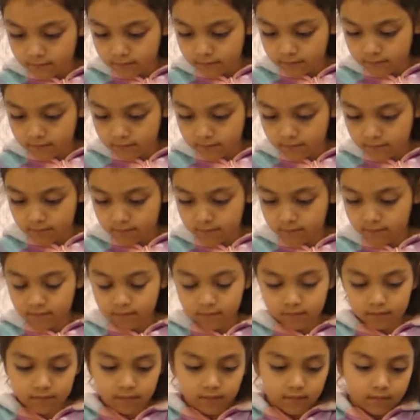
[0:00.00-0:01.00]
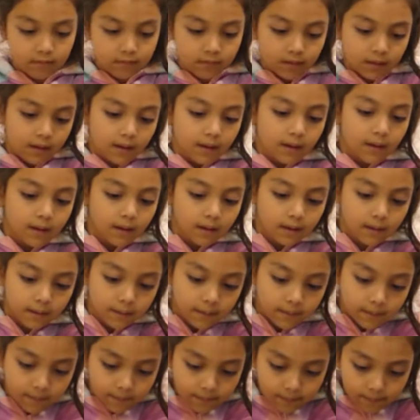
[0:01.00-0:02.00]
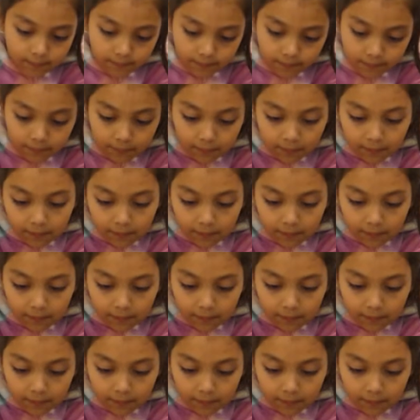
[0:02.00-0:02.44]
(not speaking)